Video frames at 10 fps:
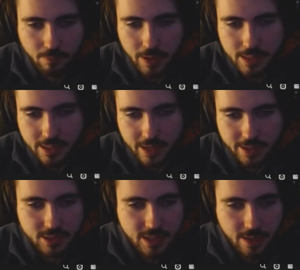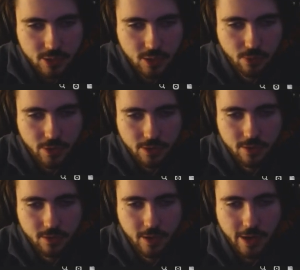Basically, I just type
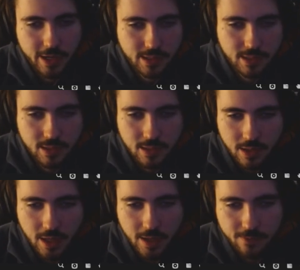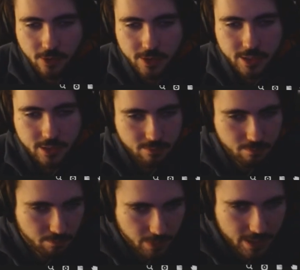2.33 hertz. If I wanted
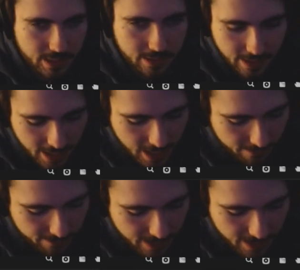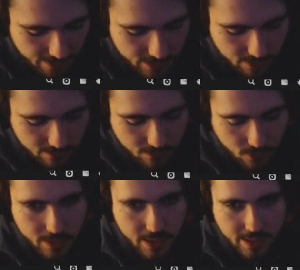basically half that, I would do
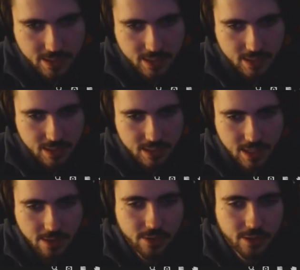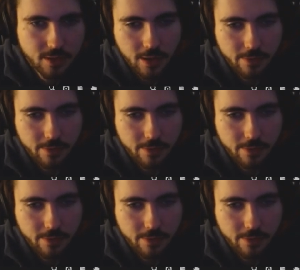4.67.